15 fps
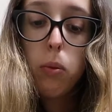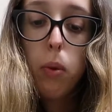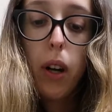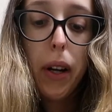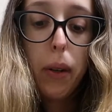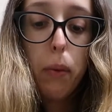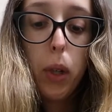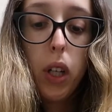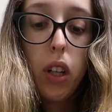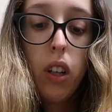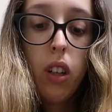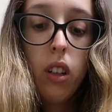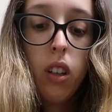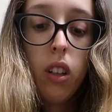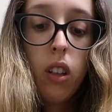
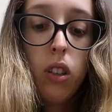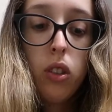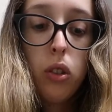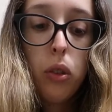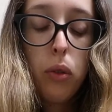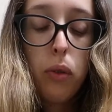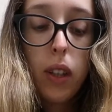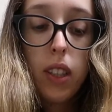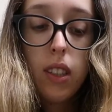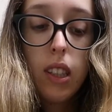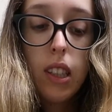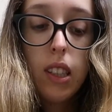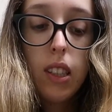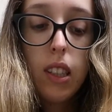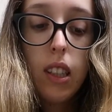primer, Too Faced
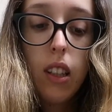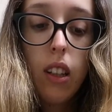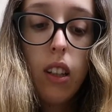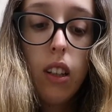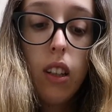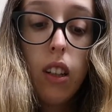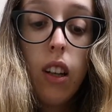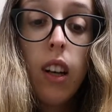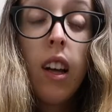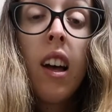concealer.